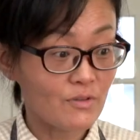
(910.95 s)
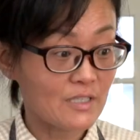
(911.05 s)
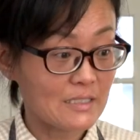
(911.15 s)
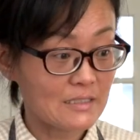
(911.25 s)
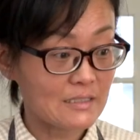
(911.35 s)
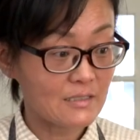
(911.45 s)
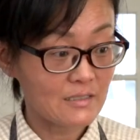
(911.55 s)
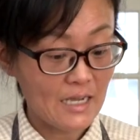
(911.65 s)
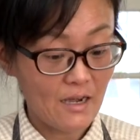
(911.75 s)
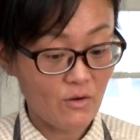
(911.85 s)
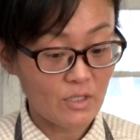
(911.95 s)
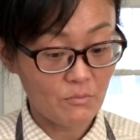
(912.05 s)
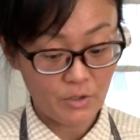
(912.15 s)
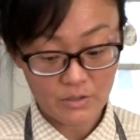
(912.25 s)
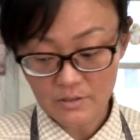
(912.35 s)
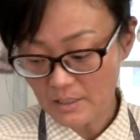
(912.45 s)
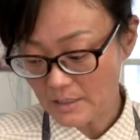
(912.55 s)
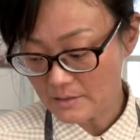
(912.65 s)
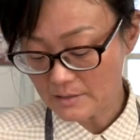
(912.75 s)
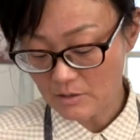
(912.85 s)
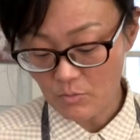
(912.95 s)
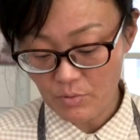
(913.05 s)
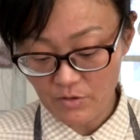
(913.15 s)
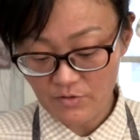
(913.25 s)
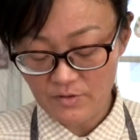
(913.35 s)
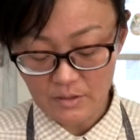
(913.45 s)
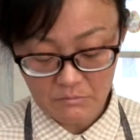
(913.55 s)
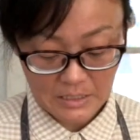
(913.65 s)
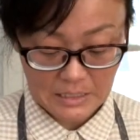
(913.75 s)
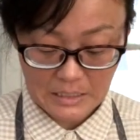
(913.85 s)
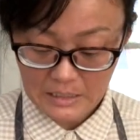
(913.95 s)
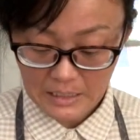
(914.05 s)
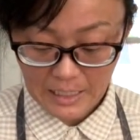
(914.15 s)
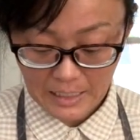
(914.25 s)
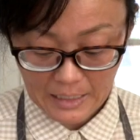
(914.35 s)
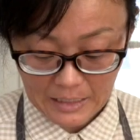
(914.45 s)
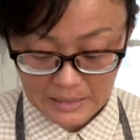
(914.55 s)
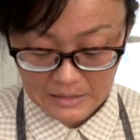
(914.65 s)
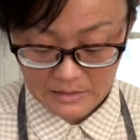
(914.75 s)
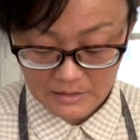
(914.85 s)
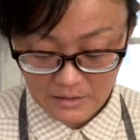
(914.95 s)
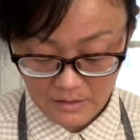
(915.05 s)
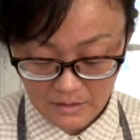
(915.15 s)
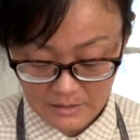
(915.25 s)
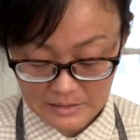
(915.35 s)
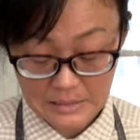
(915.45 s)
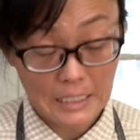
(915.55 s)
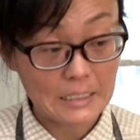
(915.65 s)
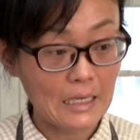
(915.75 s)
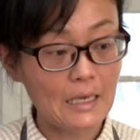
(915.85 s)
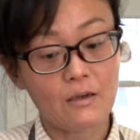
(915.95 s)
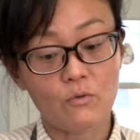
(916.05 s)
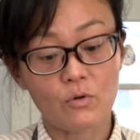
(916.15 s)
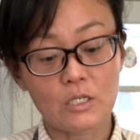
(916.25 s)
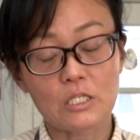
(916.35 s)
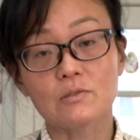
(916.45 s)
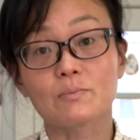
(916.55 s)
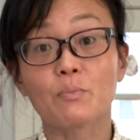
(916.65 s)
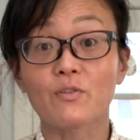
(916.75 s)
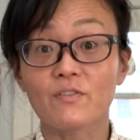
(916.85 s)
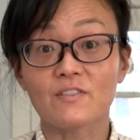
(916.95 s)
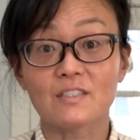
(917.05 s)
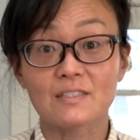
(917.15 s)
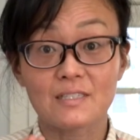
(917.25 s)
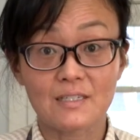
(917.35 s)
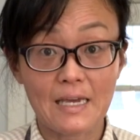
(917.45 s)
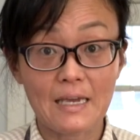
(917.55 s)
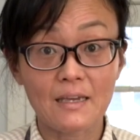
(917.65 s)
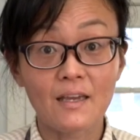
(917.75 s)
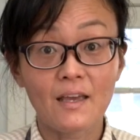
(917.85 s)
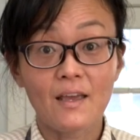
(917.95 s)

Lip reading: this now in Berkeley. So both the mirin and the sake, we're going to use both of these today.